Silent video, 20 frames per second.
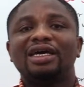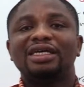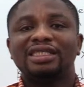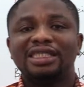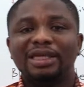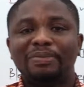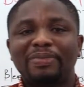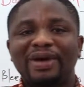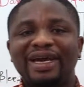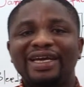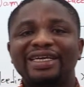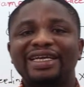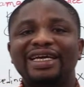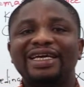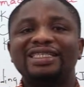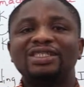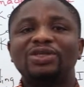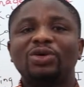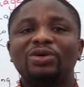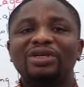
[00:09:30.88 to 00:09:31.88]
is
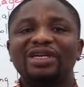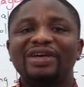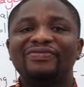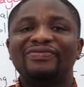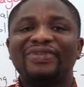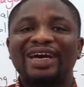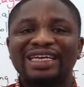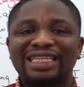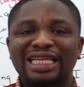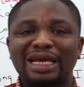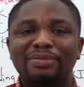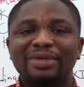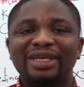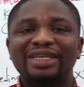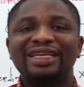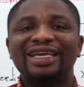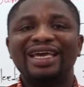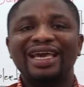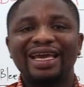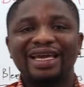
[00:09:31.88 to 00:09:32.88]
dependent on the
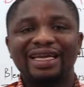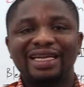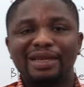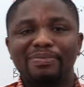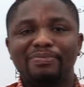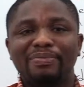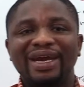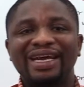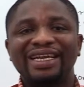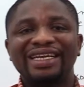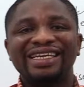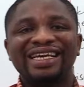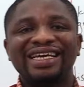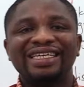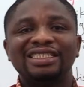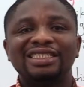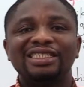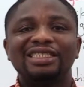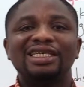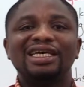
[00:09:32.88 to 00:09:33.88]
vitamin K
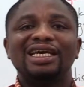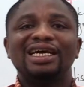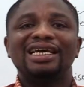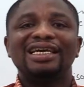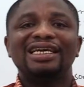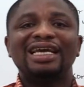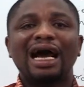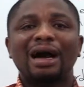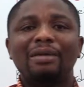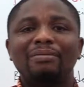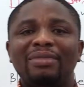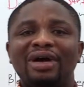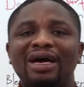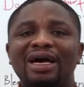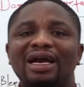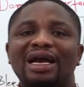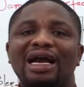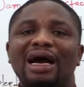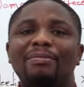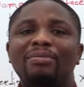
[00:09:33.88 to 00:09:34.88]
dependent
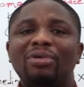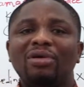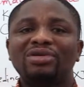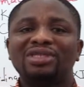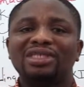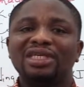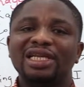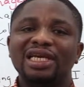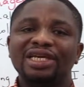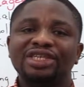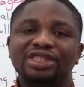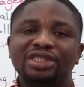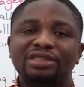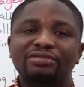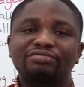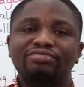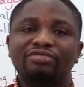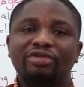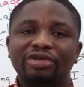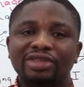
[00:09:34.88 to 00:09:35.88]
gamma
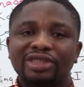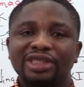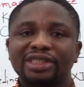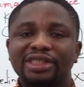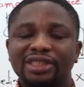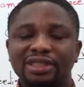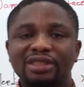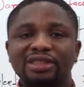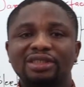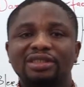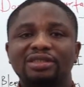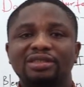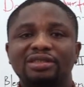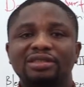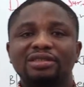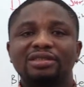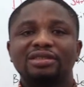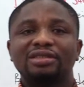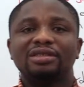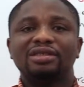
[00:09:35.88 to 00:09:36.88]
carboxylation process.
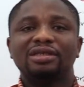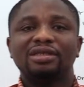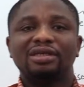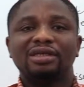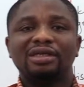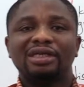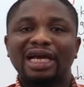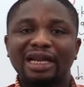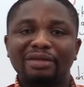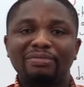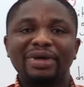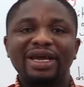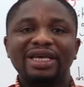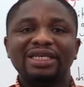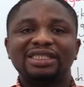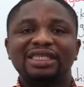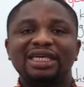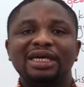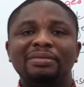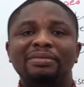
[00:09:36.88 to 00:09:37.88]
That
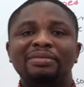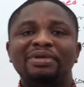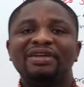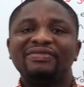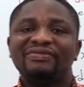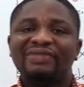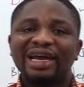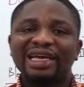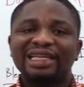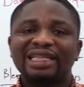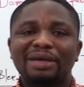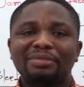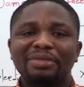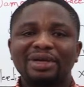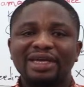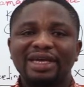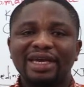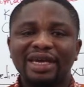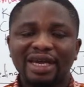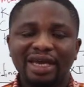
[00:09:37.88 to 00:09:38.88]
makes them the
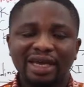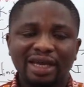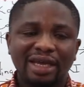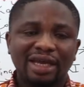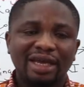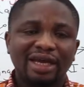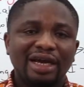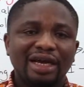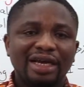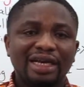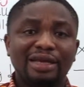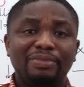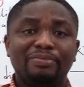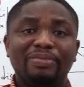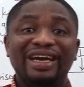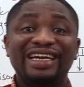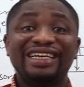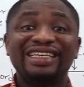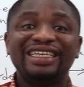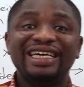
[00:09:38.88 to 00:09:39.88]
vitamin K
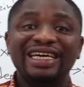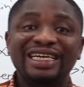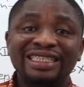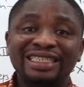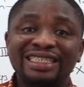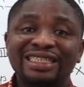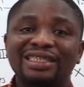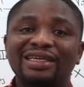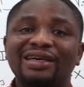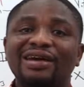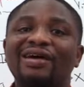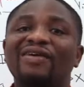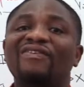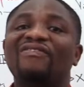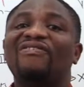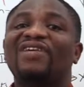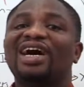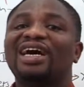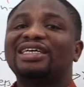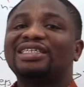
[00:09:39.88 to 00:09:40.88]
dependent
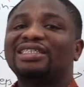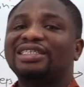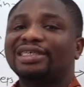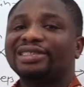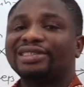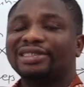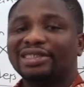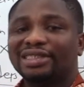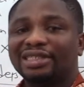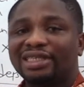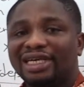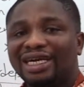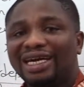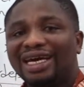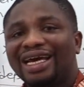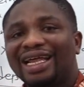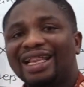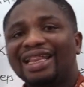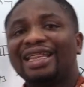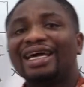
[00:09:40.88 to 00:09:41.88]
factors.
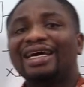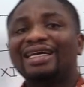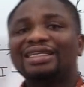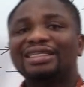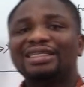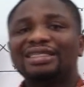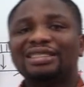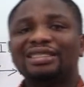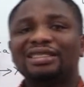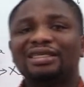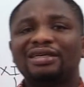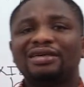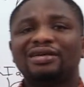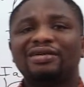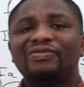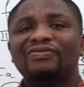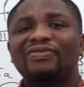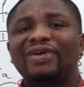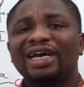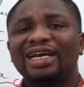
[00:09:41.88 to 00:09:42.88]
Then
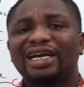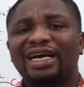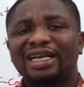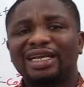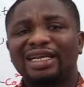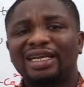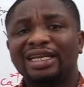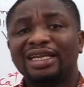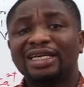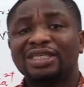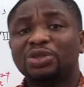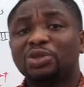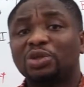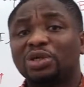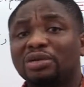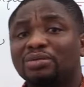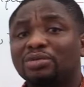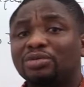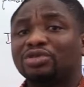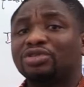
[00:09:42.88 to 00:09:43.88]
finally, let's
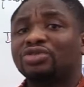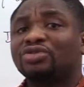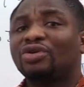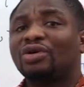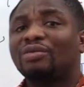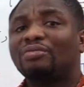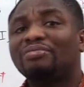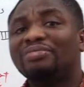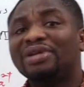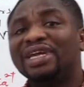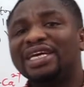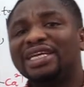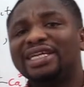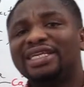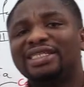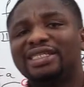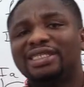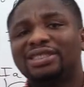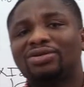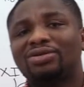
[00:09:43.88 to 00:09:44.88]
talk about some
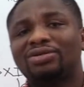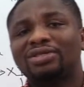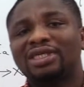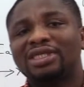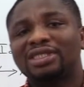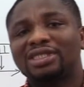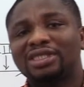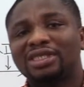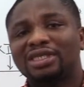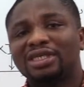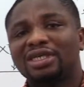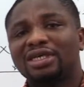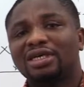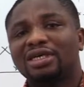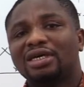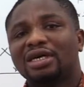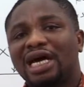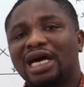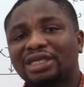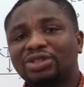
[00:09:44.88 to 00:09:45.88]
bleeding disorders
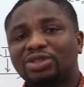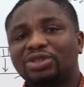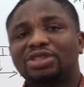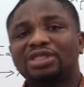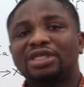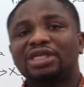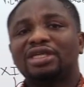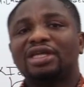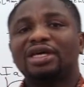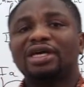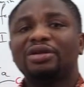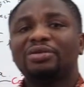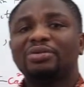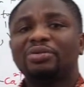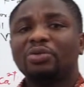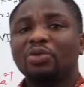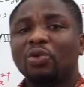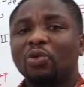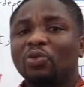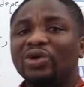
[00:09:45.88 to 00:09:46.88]

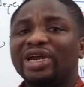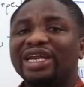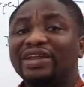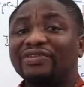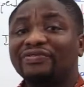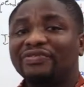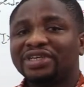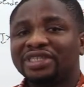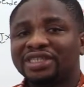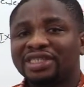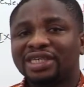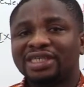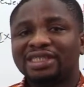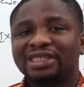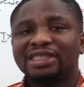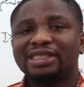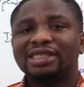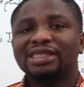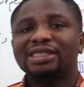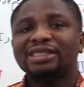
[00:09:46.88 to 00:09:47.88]
associated with
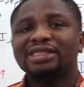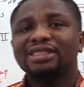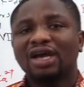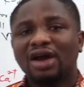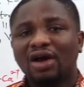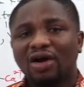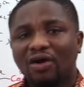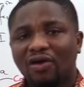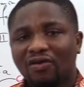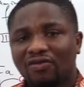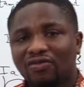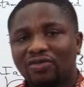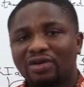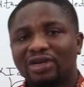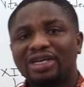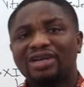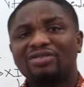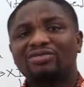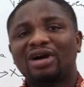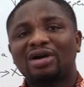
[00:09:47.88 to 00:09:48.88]
deficiencies
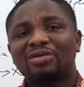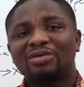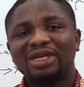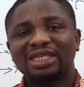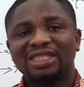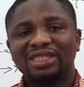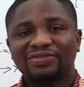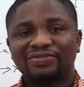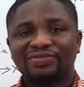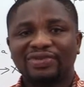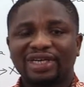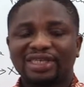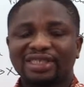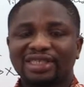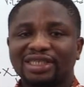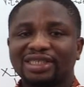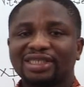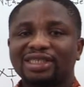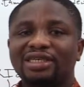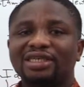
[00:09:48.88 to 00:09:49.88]
of the coagulation
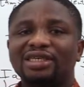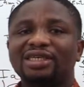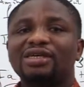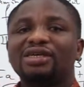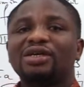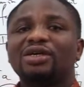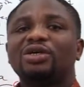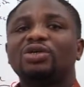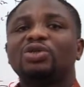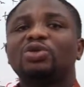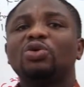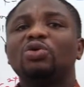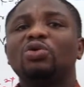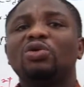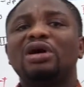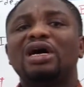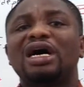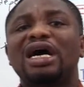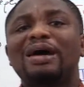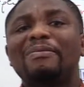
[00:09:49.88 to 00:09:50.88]
factors.
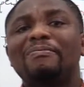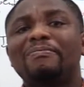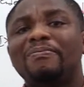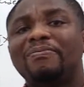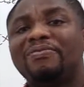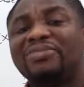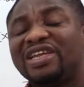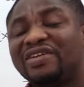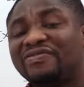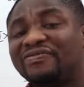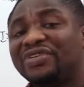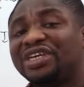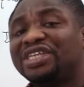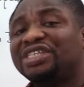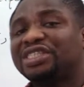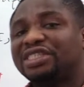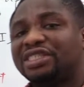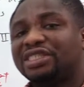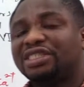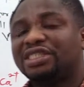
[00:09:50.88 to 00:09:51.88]
So a
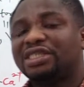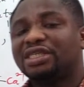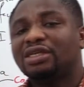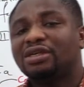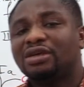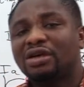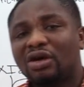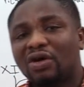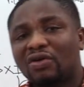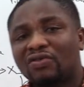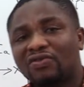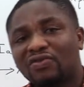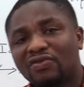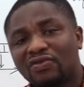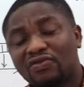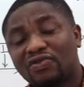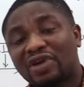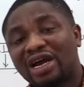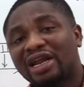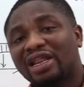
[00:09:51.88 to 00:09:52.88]
deficiency of
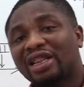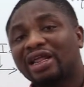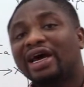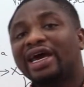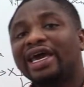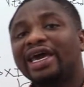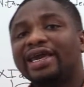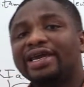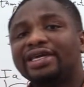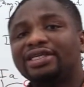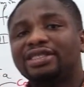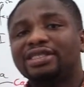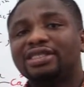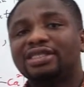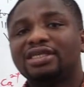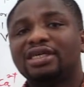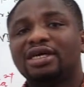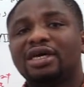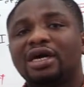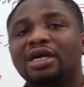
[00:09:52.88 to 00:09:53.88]
factor
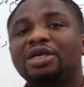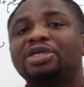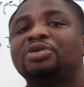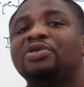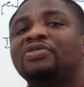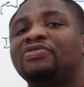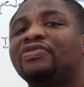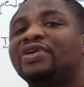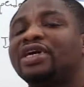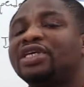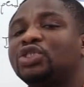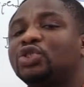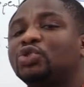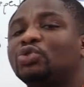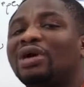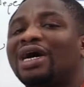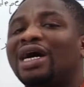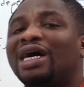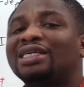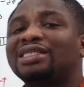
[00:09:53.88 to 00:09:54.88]
8 is referred
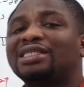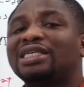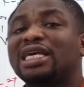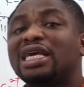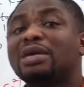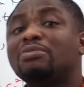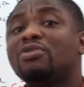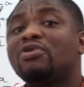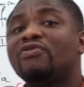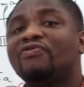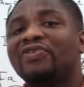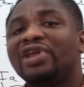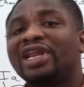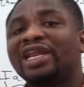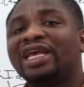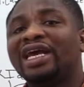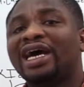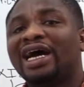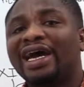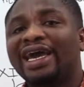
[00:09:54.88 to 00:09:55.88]
to as
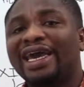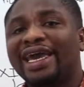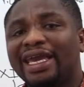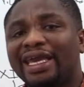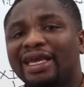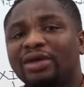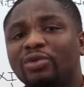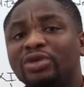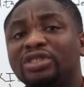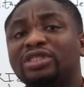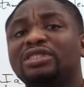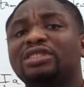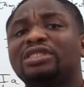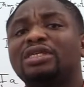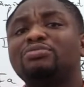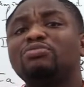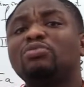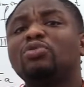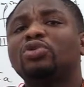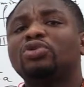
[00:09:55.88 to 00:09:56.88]
hemophilia A, which is
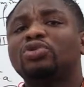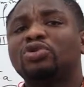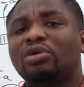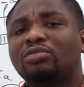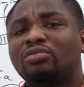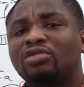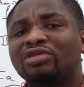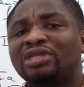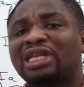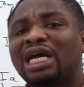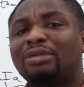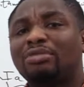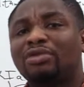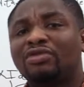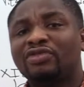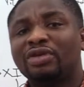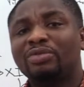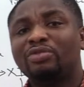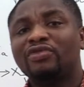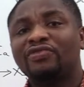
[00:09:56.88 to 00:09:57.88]
the most common type
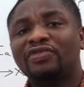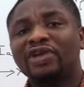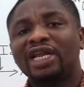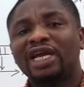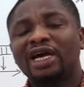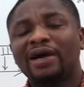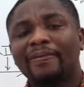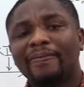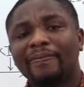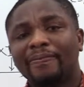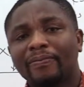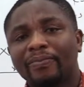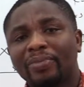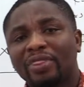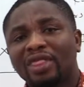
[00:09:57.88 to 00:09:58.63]
of hemophilia.